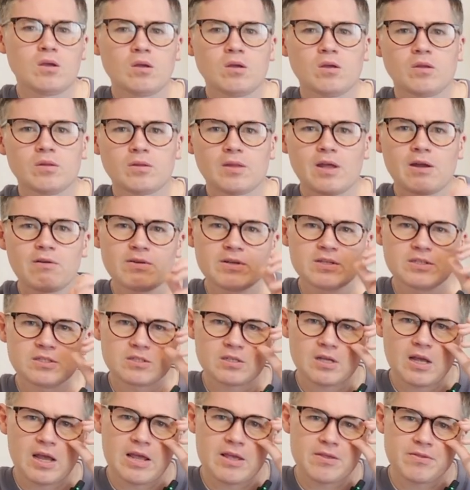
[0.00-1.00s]
There is
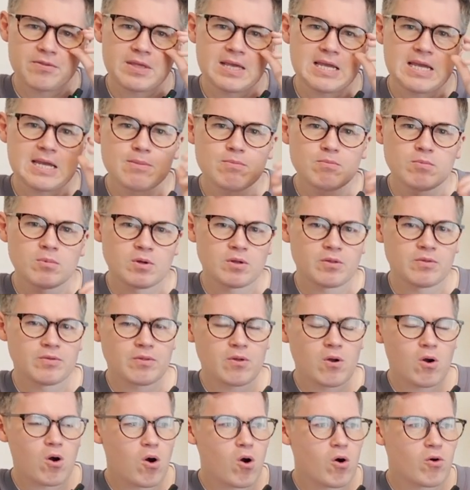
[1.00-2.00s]
a theme
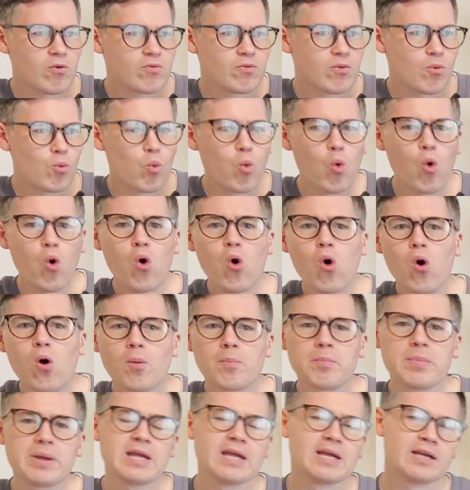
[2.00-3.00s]
of war
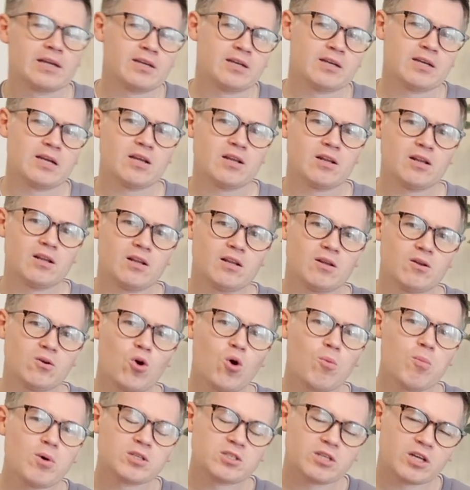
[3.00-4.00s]
being
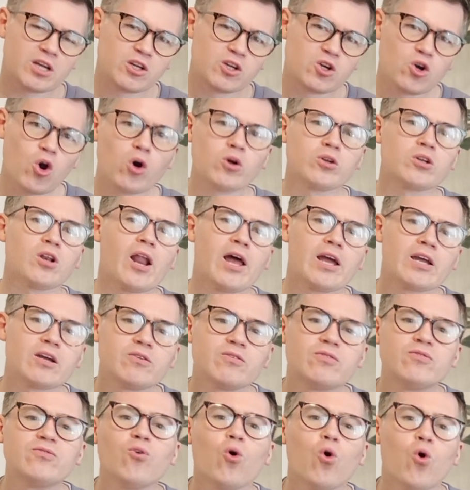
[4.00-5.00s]
almost like a godlike
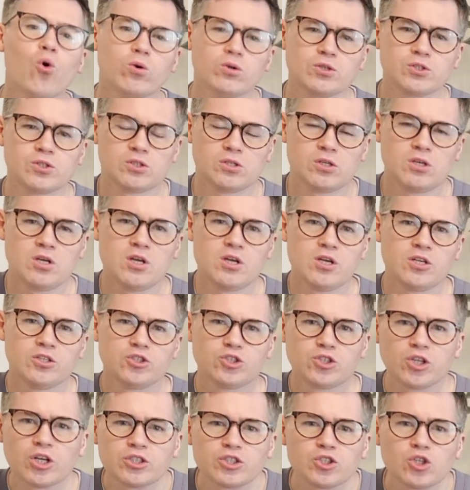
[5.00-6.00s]
force.
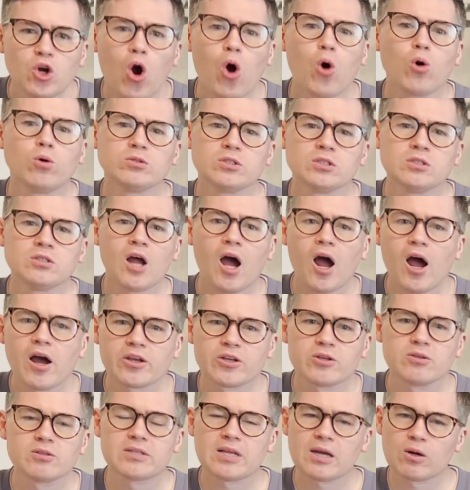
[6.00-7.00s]
Judge Holden
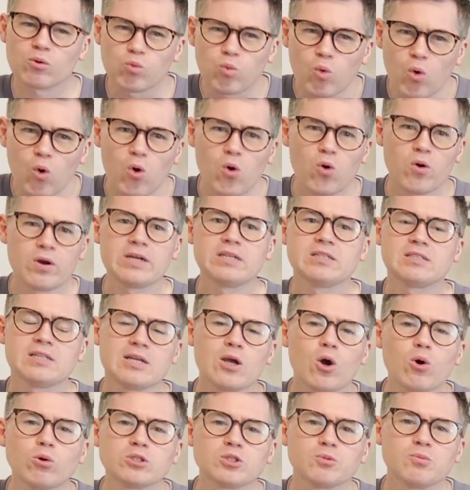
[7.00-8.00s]
argues that war is the
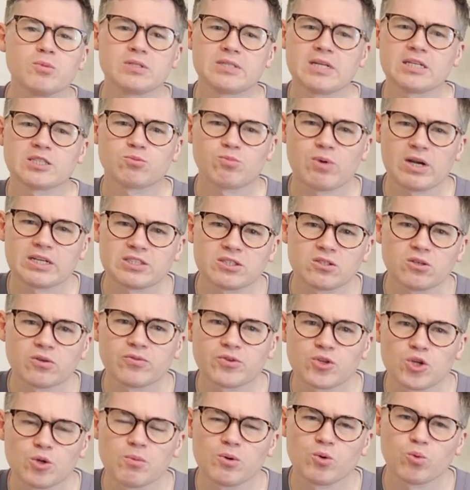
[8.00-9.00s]
ultimate expression of
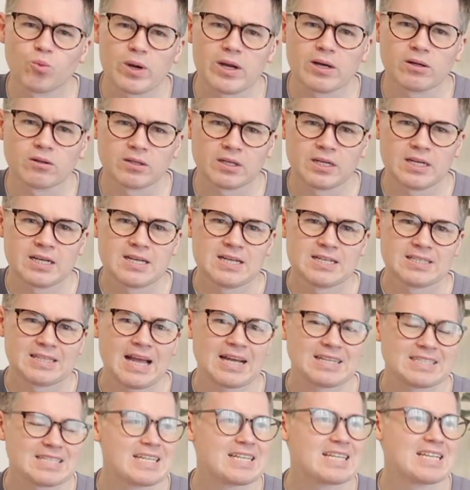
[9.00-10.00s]
human will,
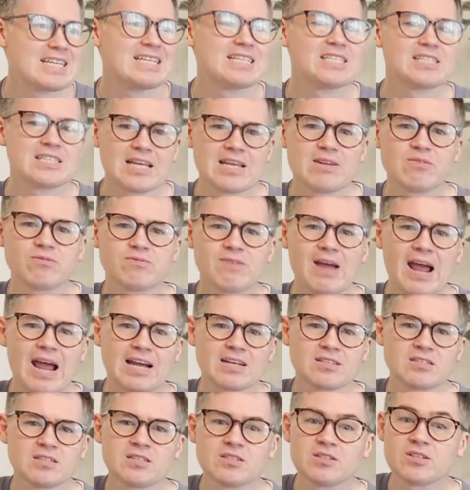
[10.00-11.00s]
that it is in
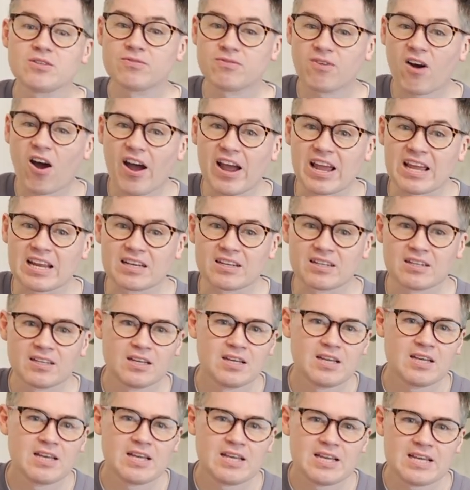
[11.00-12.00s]
fact divine.
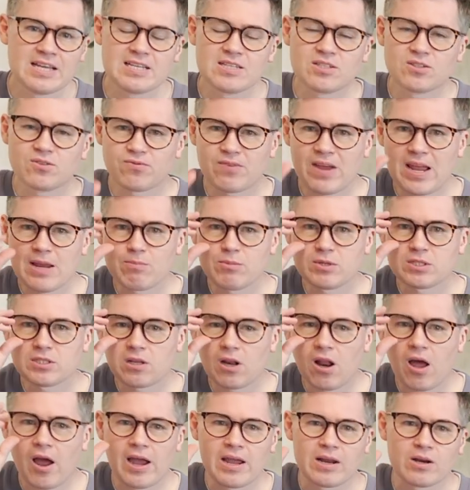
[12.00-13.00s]
His famous
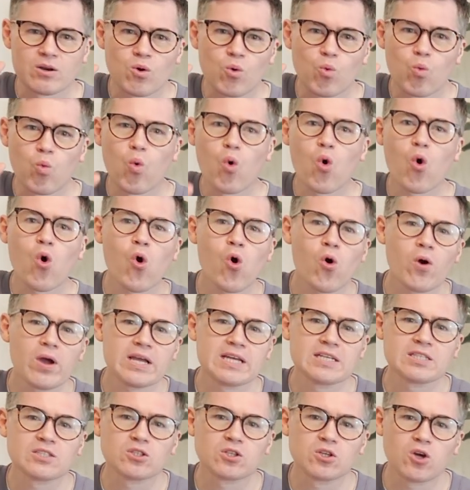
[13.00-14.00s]
line, "War
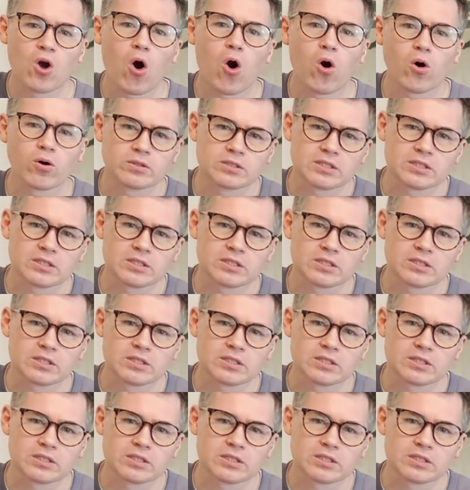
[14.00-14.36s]
is God,"